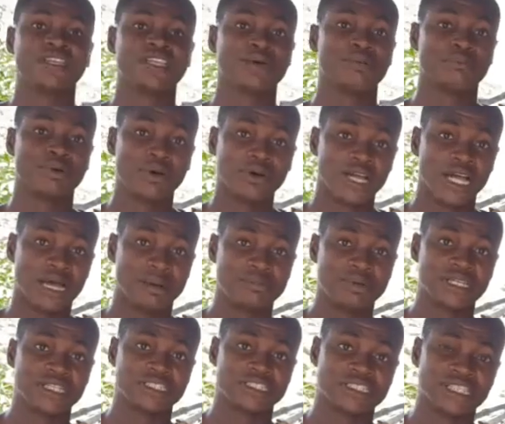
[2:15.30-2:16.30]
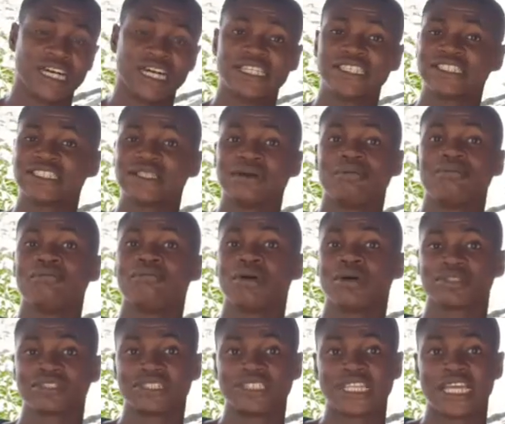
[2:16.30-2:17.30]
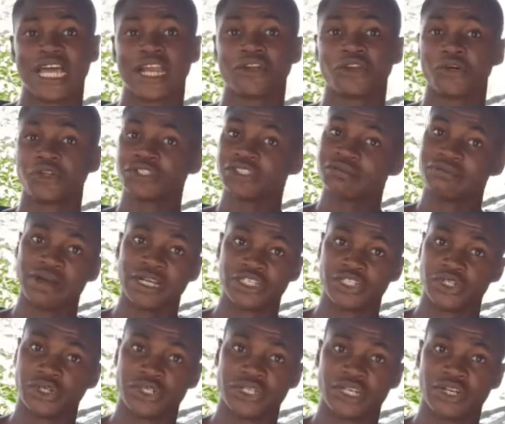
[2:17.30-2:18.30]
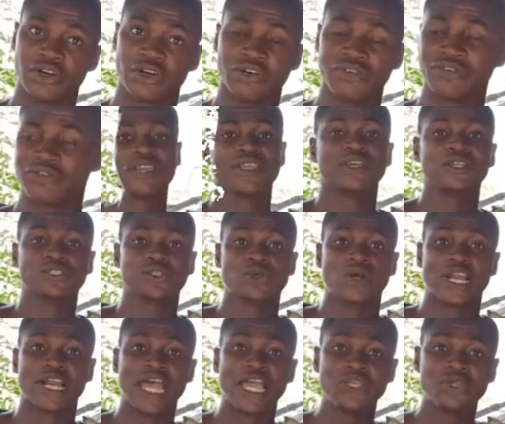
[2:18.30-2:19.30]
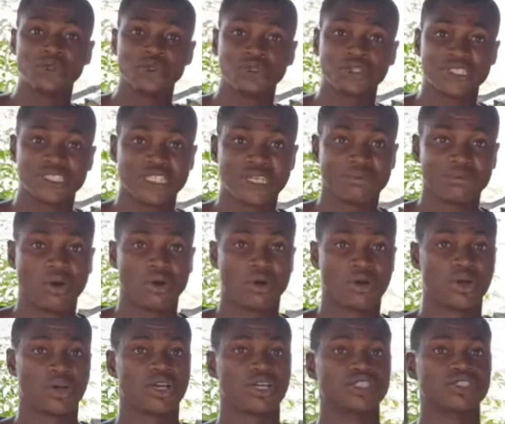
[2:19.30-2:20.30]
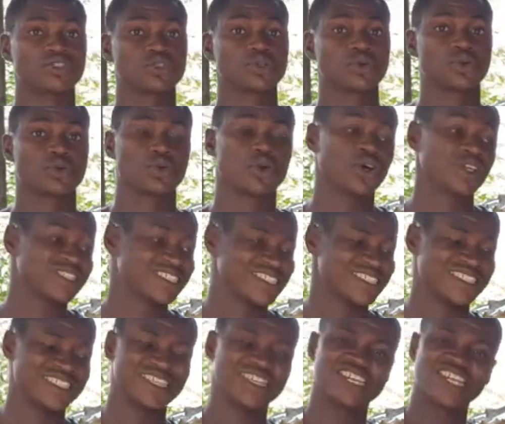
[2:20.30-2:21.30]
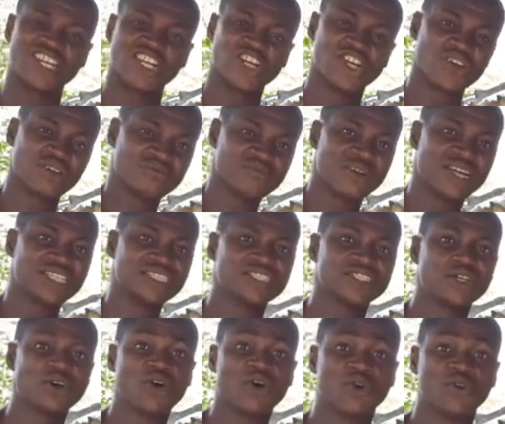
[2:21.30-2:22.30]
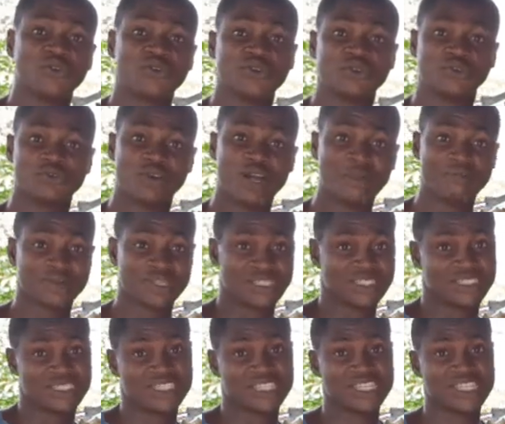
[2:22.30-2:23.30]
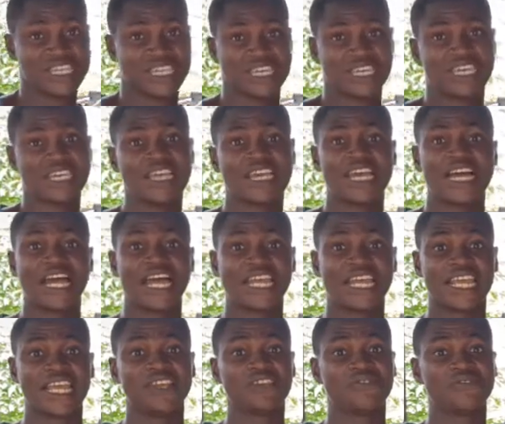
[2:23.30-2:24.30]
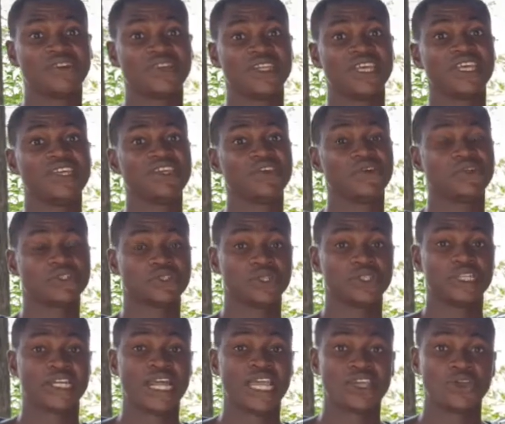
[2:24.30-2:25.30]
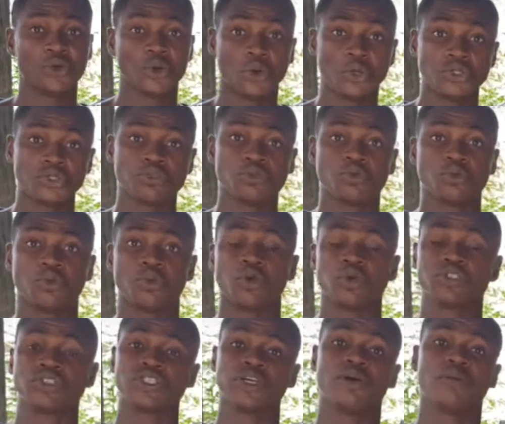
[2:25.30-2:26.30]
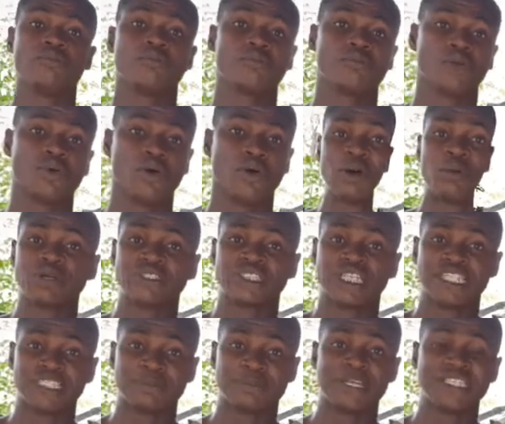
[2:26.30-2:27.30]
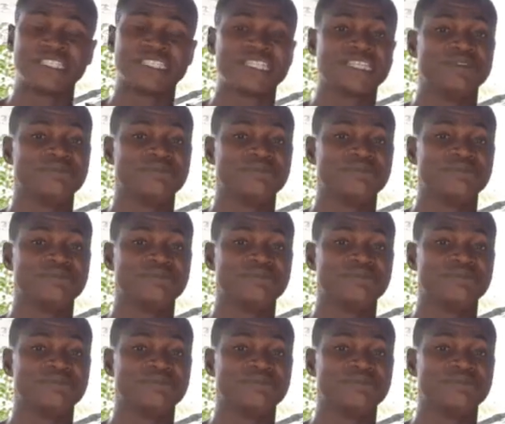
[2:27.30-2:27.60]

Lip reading: buck are big in size, but they are not matured enough. So and I use the buck to cross numbers of rabbits here. At the end of the day, the result that I got was poor. I was expecting